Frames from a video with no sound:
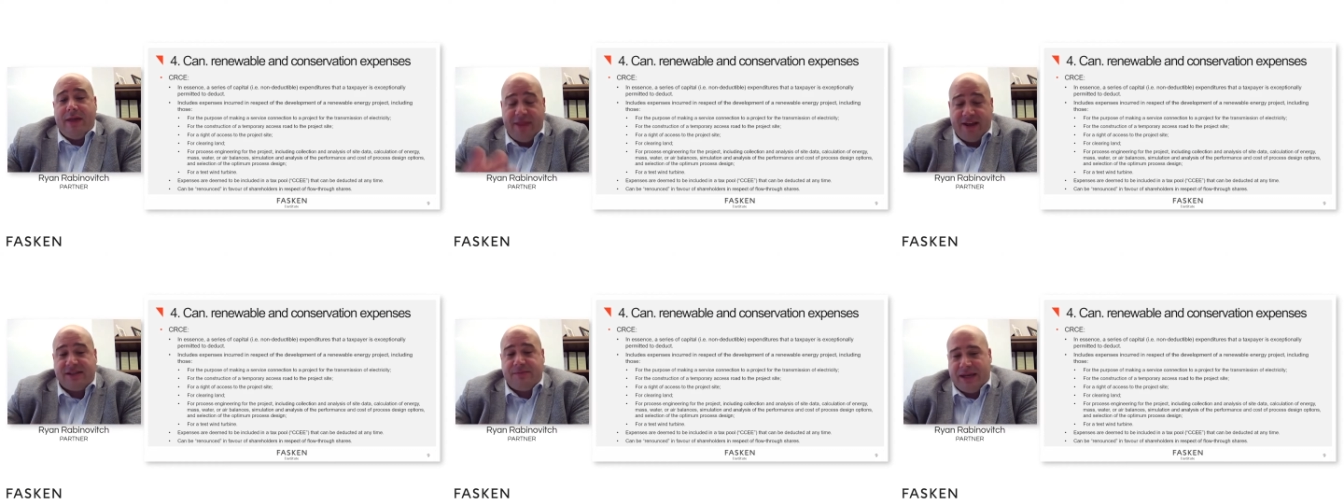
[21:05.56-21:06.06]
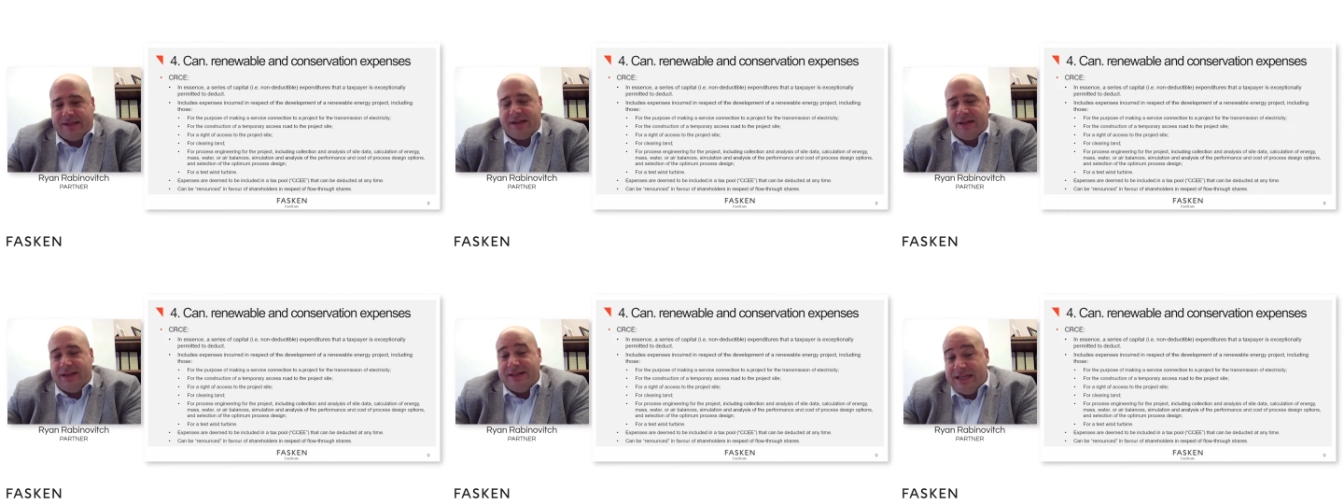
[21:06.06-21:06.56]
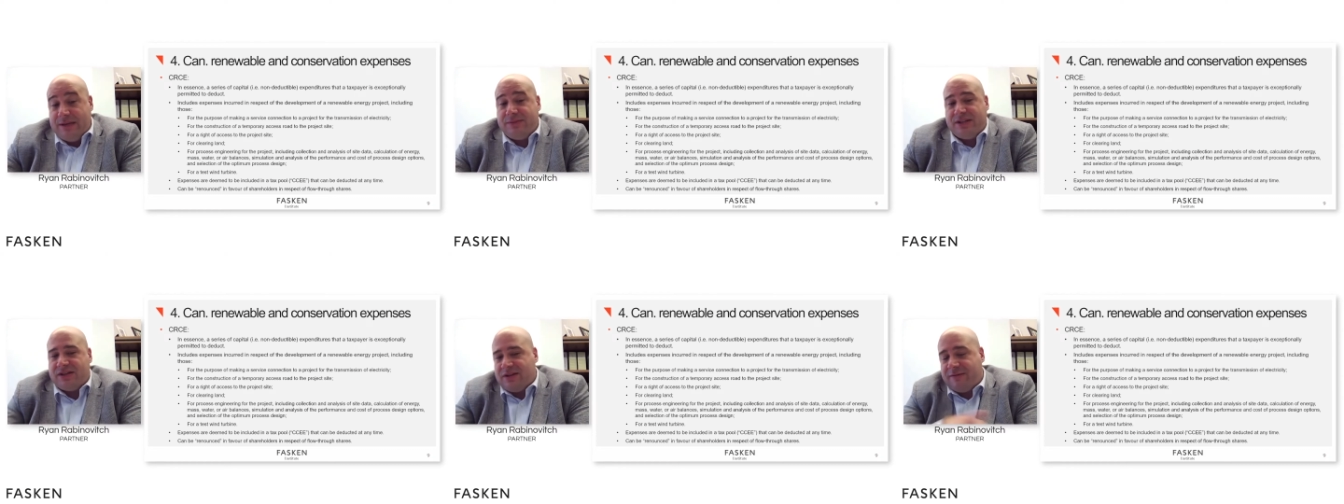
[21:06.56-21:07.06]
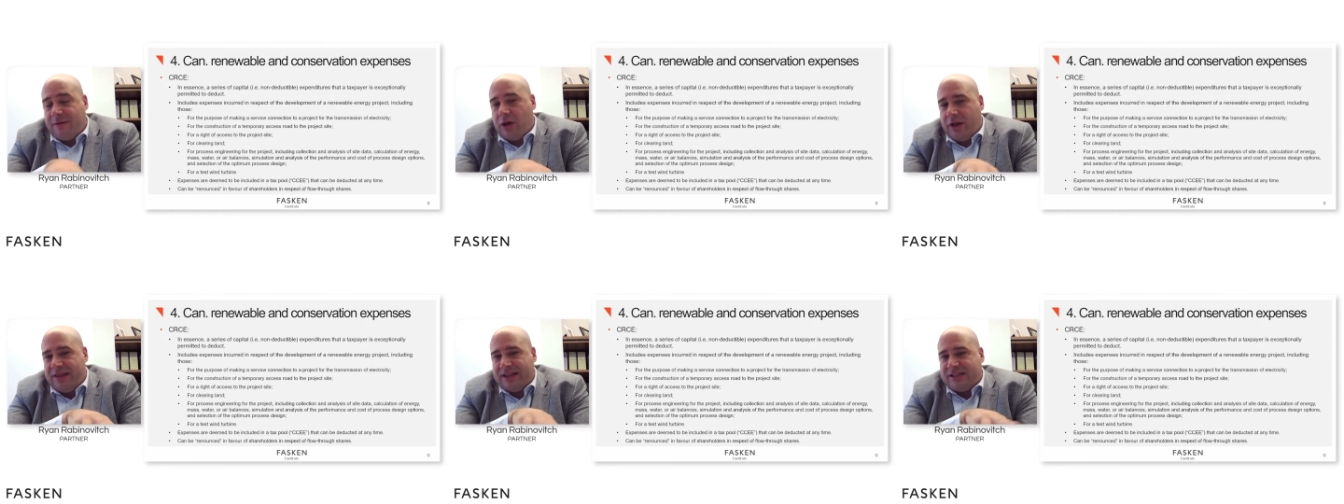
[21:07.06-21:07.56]
this basically deems it to
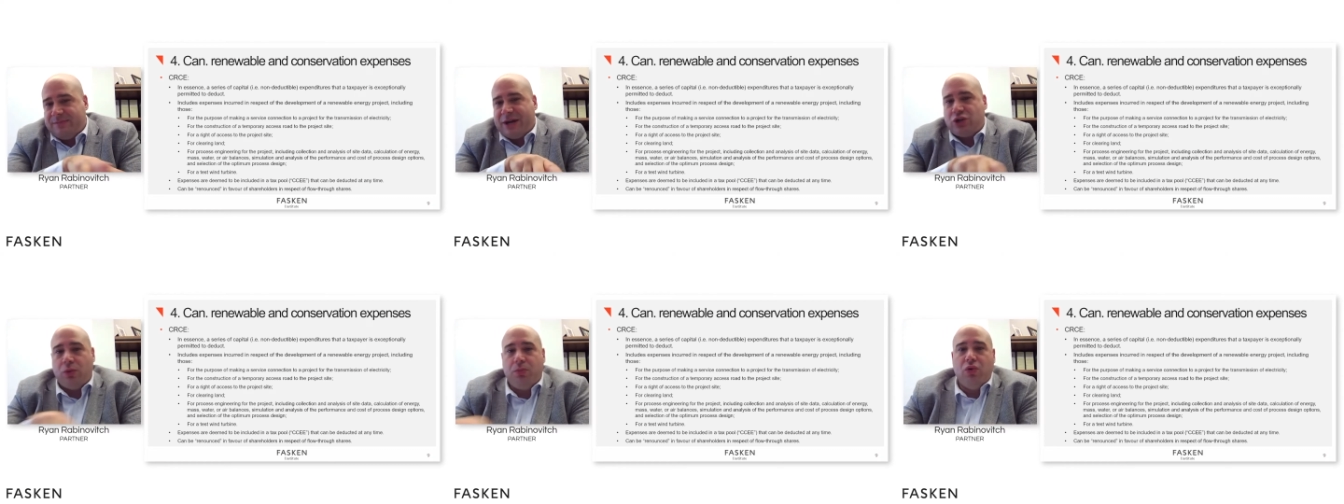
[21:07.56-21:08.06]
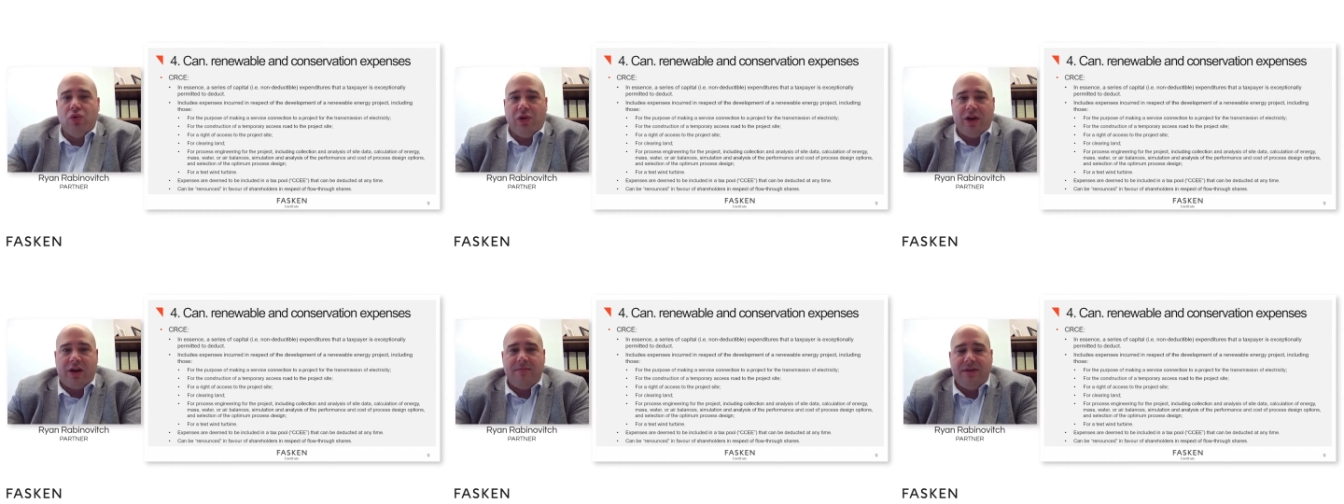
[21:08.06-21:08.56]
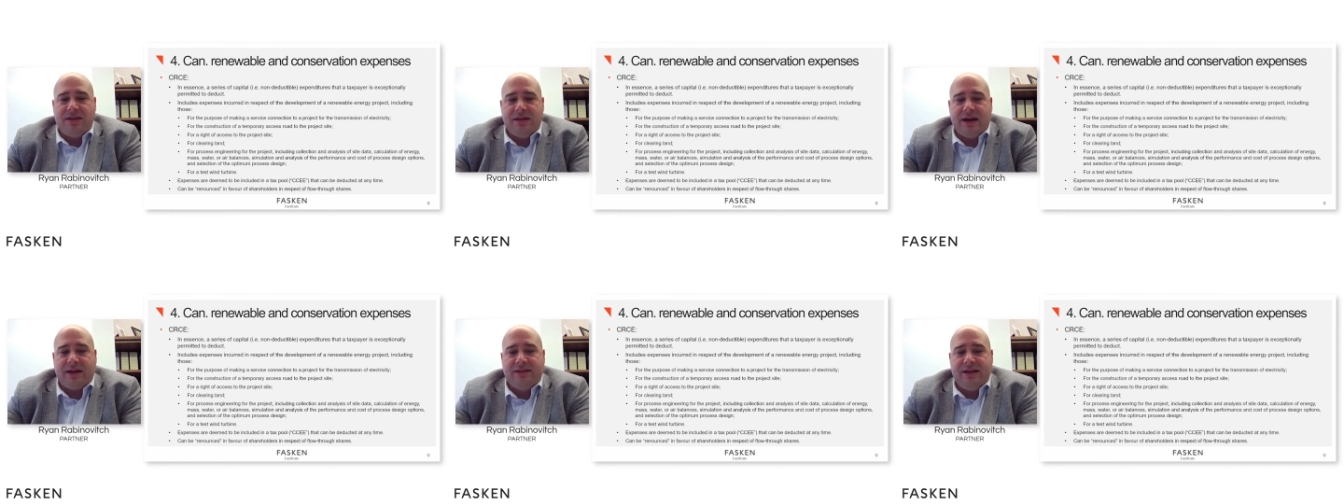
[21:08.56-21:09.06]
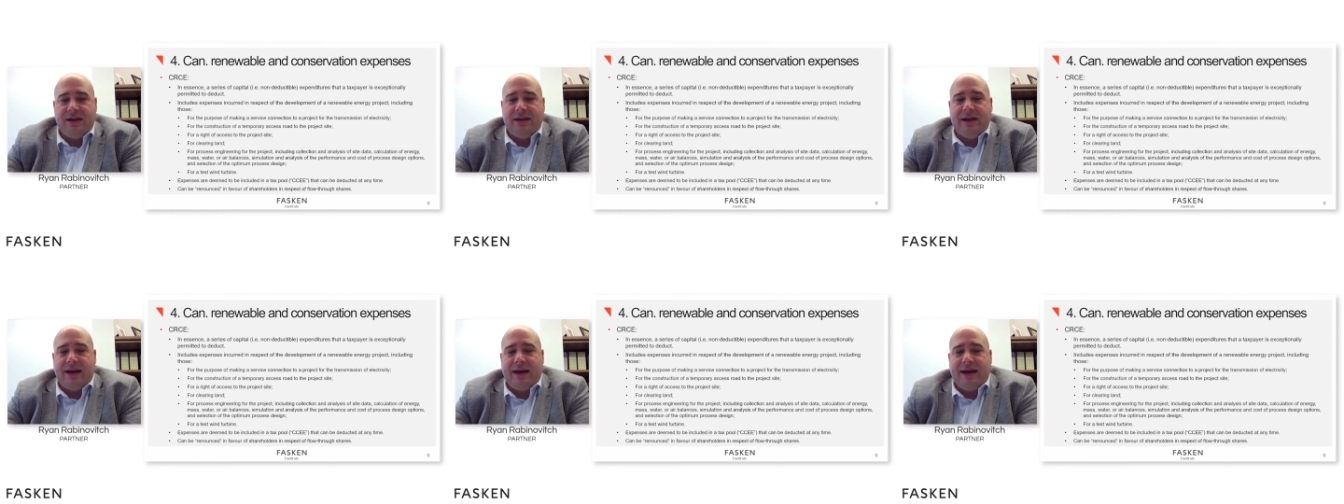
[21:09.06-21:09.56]
fall in this special pool that can be
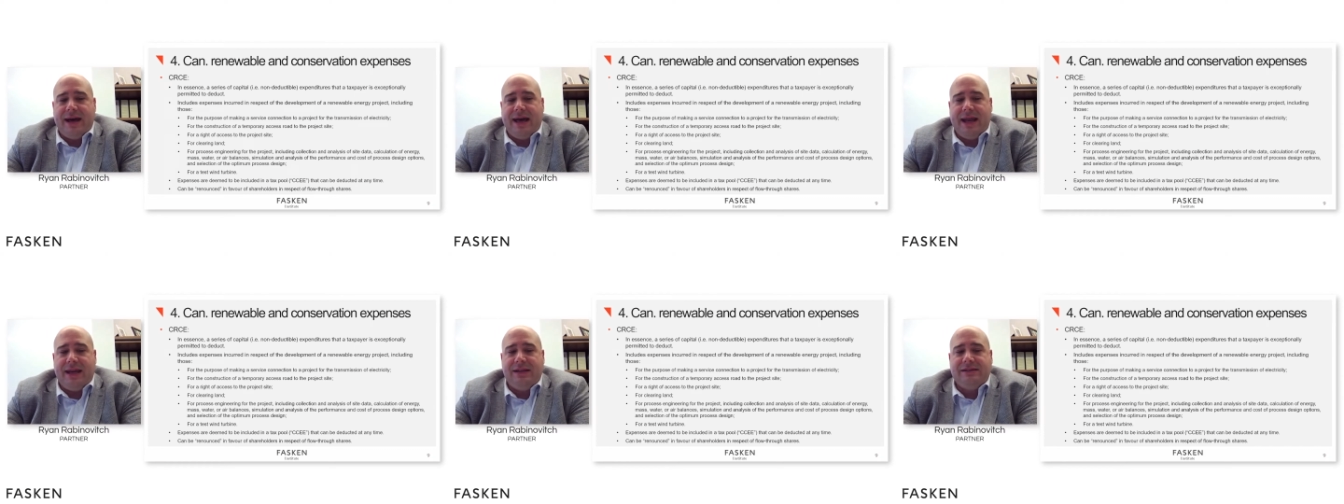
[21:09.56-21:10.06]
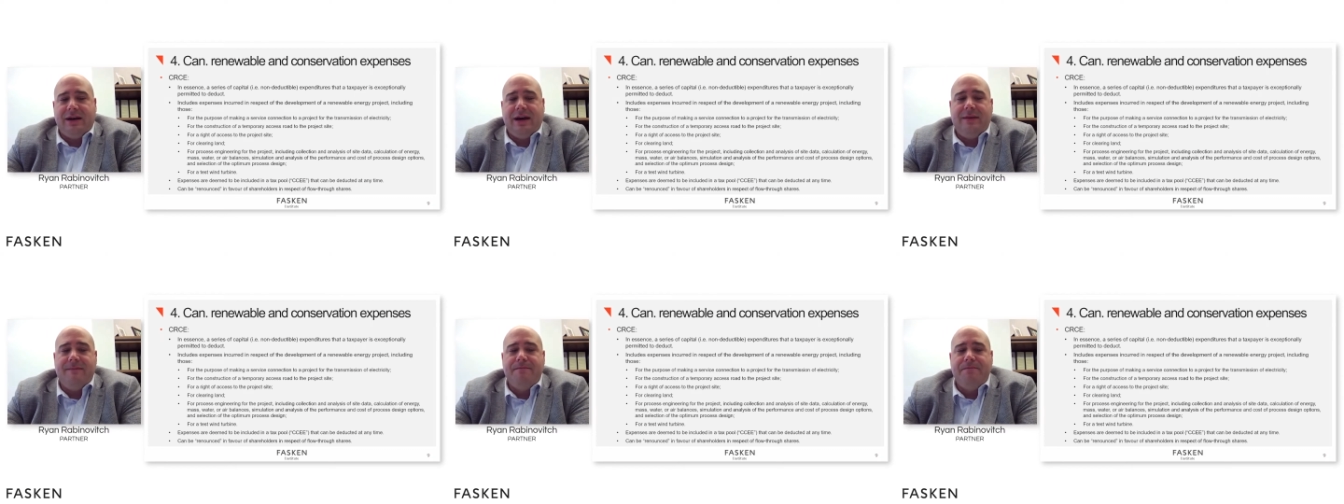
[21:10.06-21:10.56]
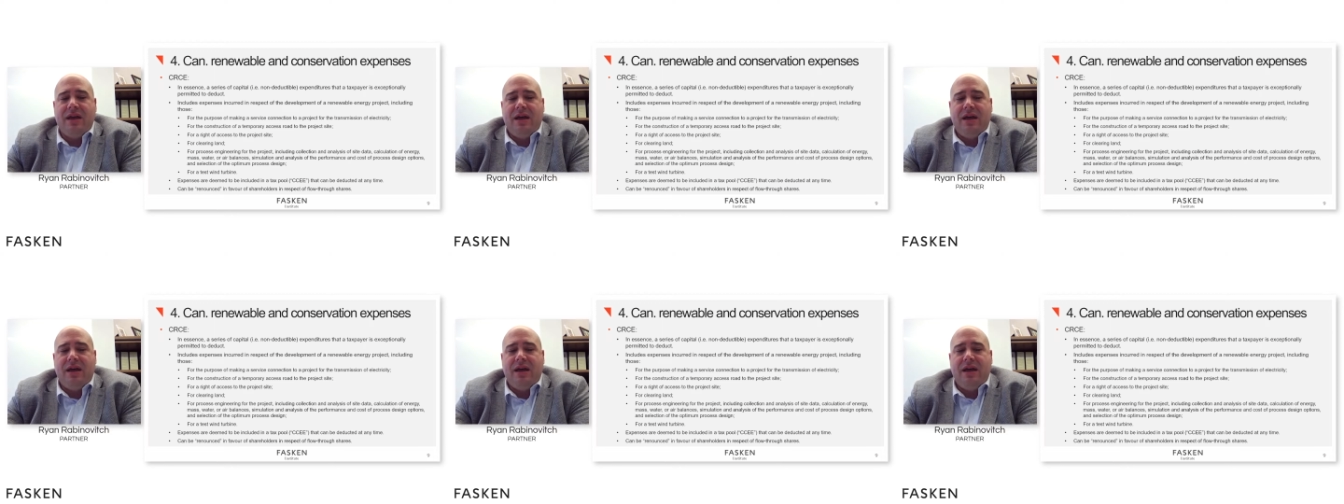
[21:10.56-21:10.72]
deducted at any time.